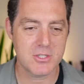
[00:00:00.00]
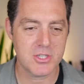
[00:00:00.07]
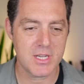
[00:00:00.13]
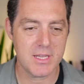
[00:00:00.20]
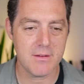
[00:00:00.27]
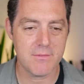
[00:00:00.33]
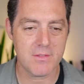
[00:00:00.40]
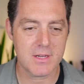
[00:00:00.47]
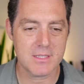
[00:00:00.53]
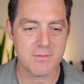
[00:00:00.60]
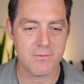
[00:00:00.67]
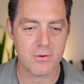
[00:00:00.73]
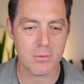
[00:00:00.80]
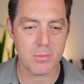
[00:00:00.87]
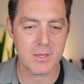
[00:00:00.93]
chain of thoughts
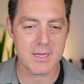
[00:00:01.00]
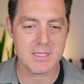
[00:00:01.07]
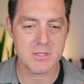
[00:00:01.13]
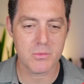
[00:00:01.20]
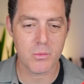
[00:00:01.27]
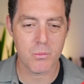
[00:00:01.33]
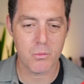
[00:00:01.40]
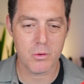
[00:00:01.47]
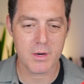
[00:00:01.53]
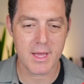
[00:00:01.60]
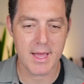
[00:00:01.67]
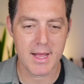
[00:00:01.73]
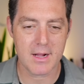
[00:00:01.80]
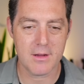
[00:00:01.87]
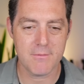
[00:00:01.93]
verbalize the reward
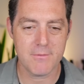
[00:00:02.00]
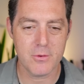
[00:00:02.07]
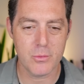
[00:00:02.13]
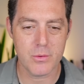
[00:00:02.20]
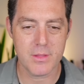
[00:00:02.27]
hack on fewer